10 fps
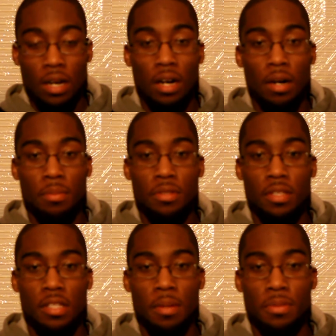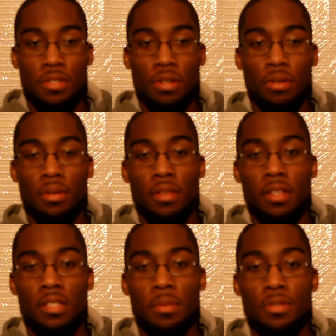to this episode, and
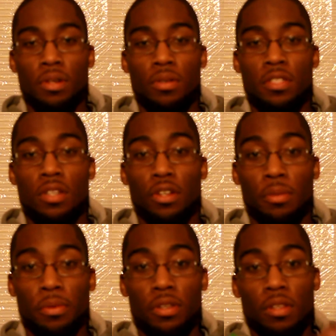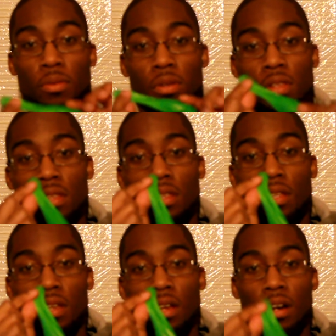this episode is circular breathing with
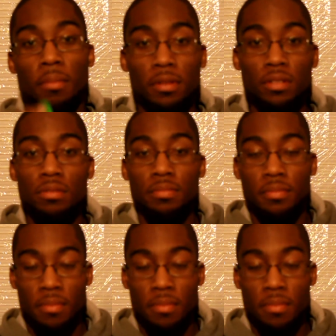a balloon.